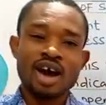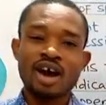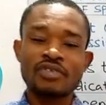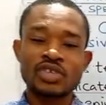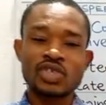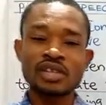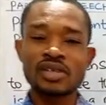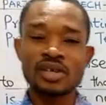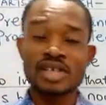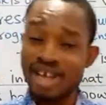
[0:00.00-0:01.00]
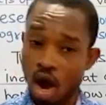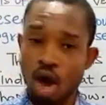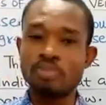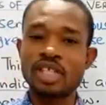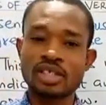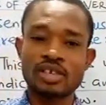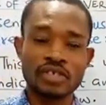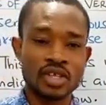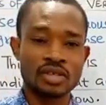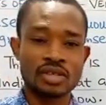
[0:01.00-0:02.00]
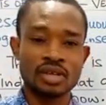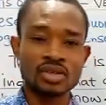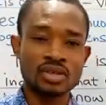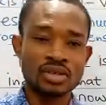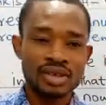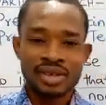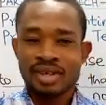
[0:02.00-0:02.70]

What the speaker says: of a sentence and object of a sentence.